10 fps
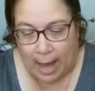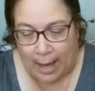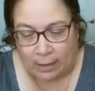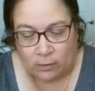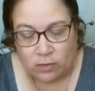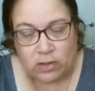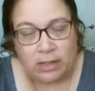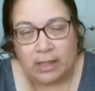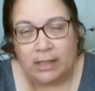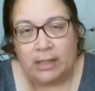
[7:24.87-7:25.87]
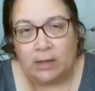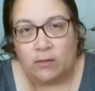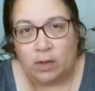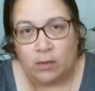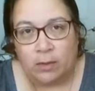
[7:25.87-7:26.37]
I don't see
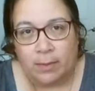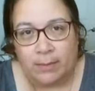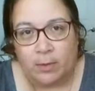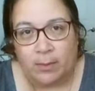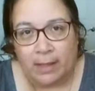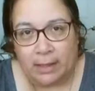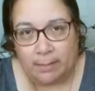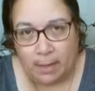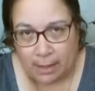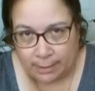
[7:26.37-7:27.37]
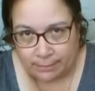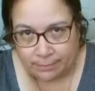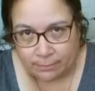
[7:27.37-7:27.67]
anything wrong with people making money.